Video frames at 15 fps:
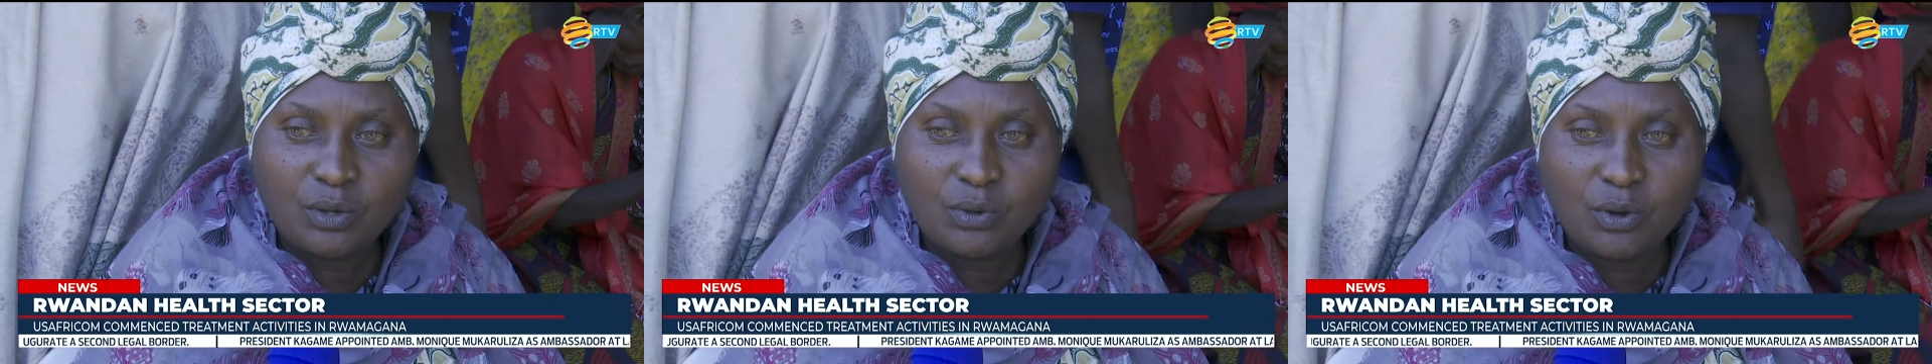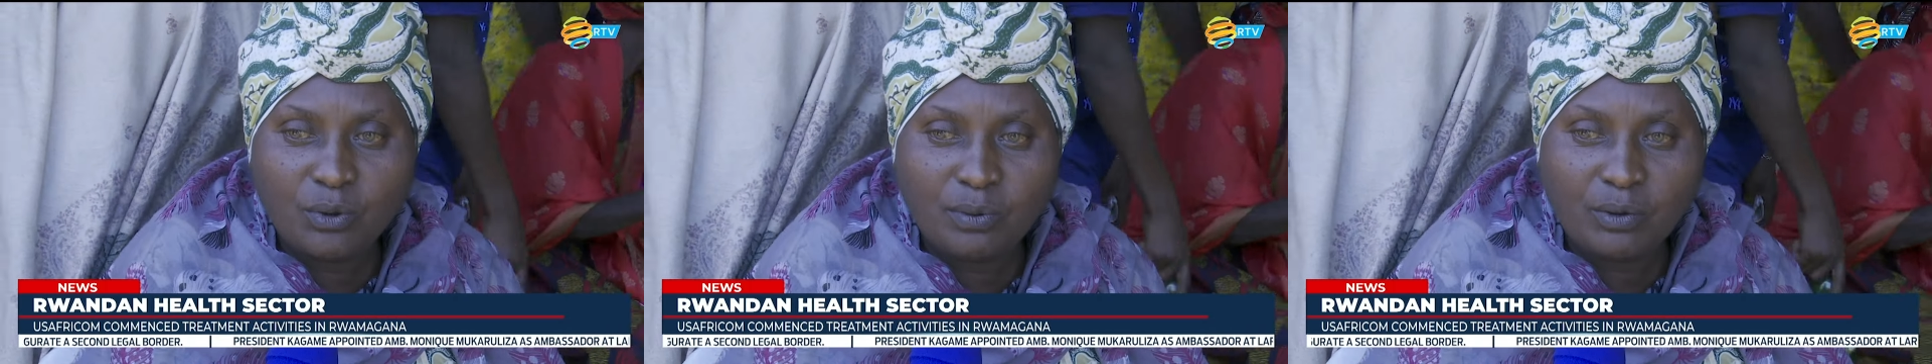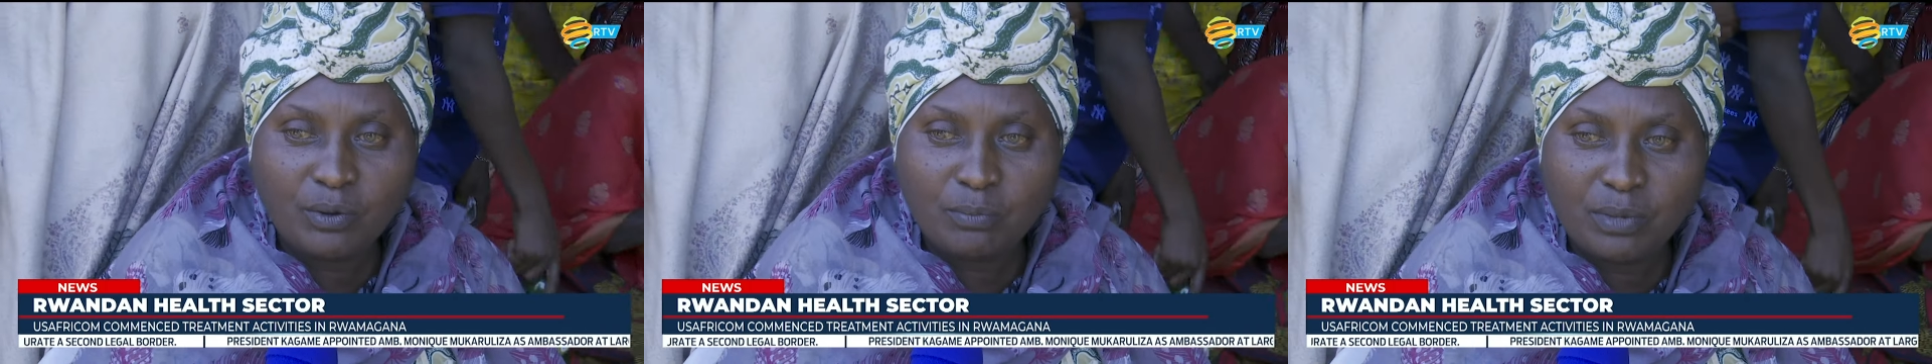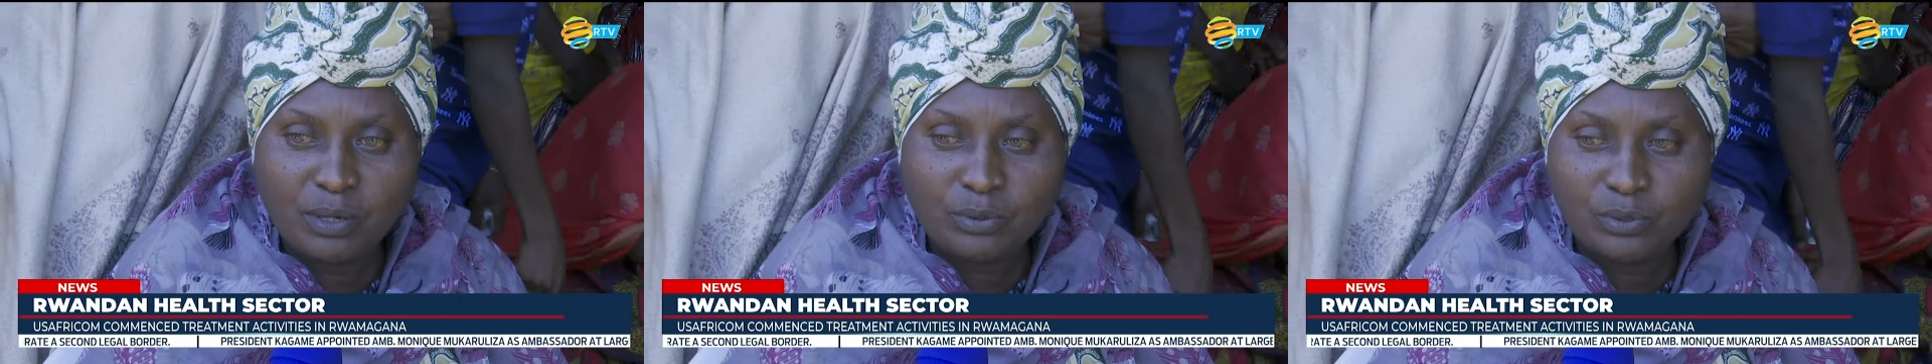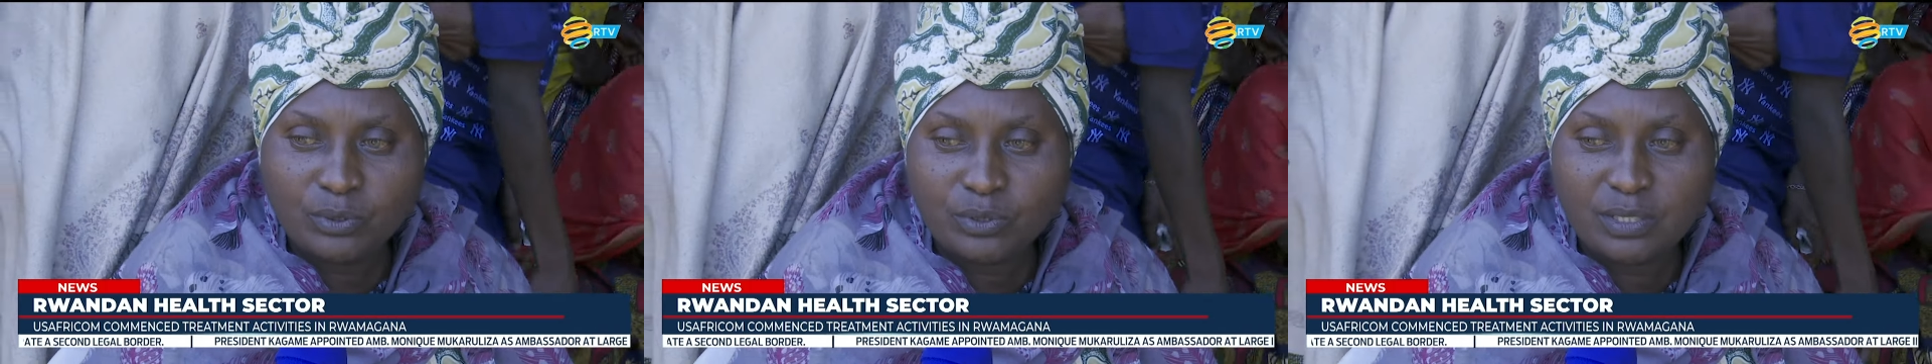and I'll be
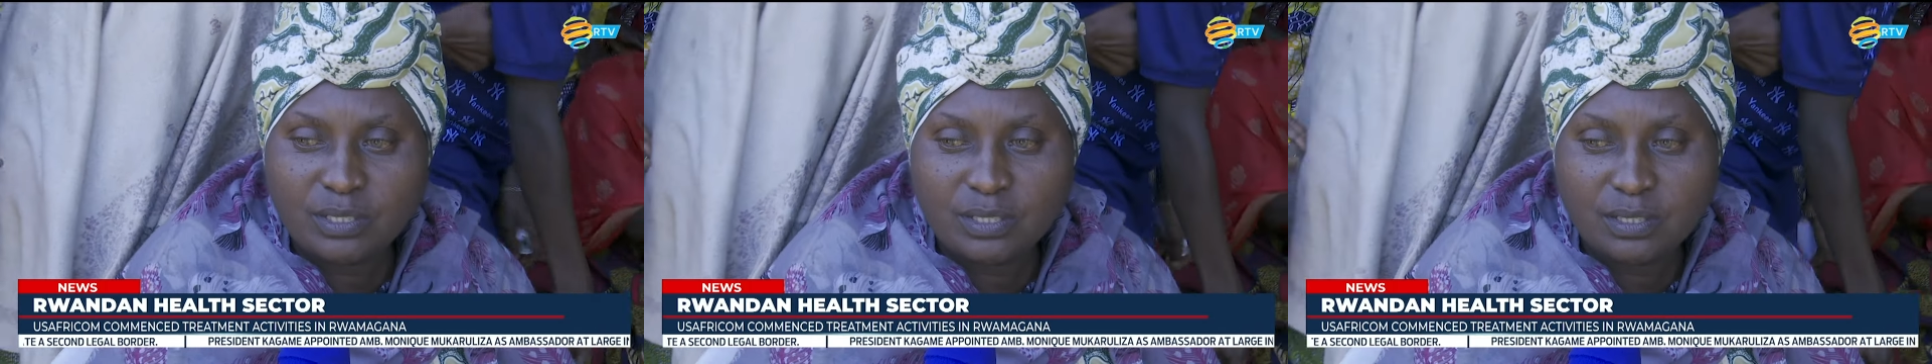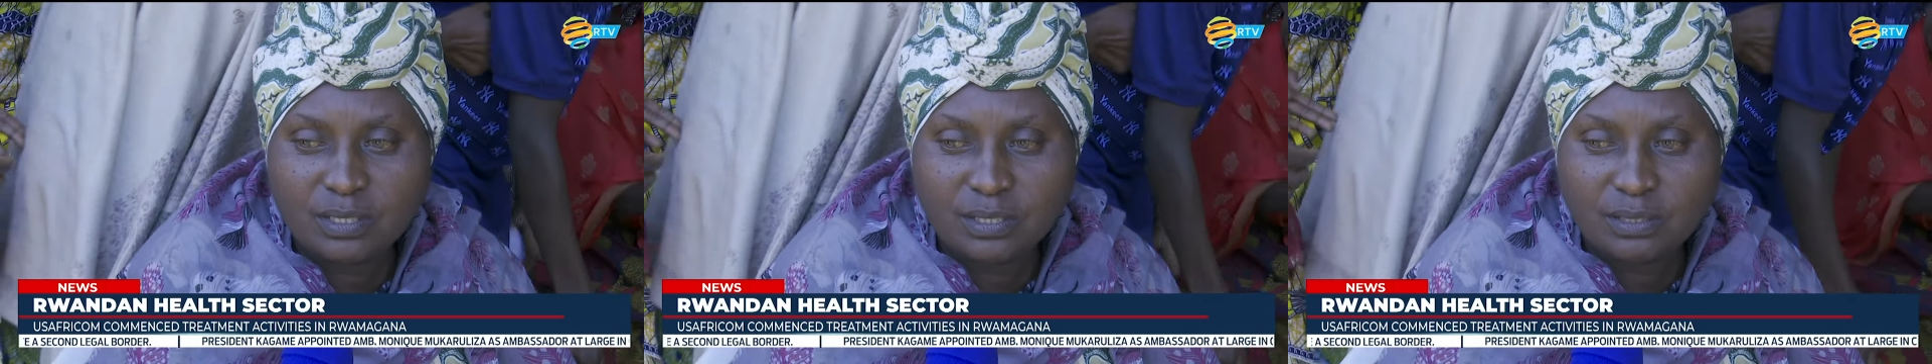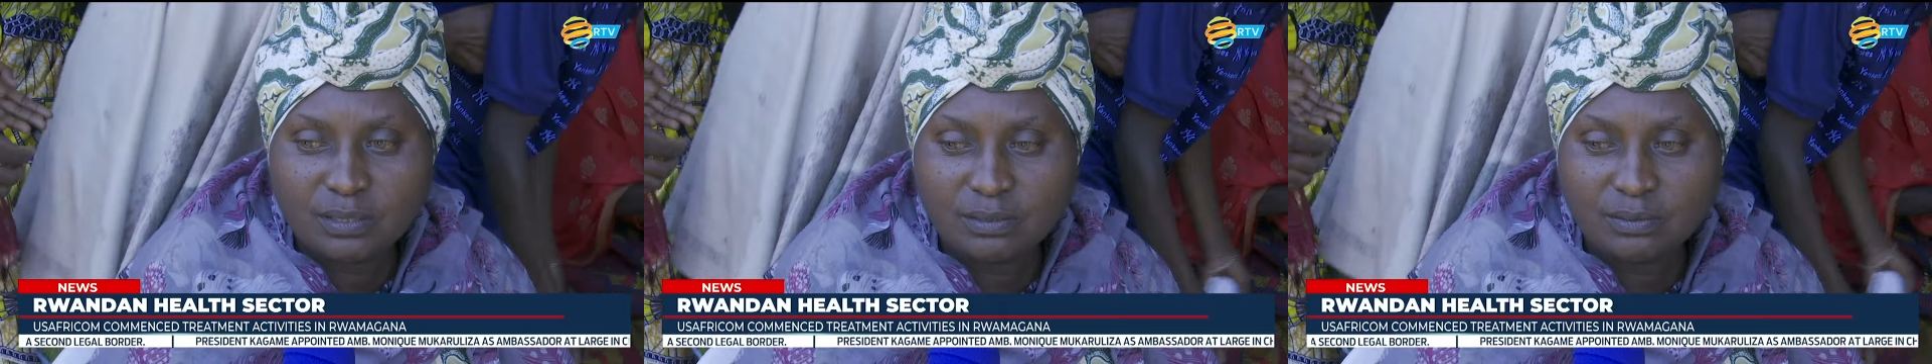able to get well.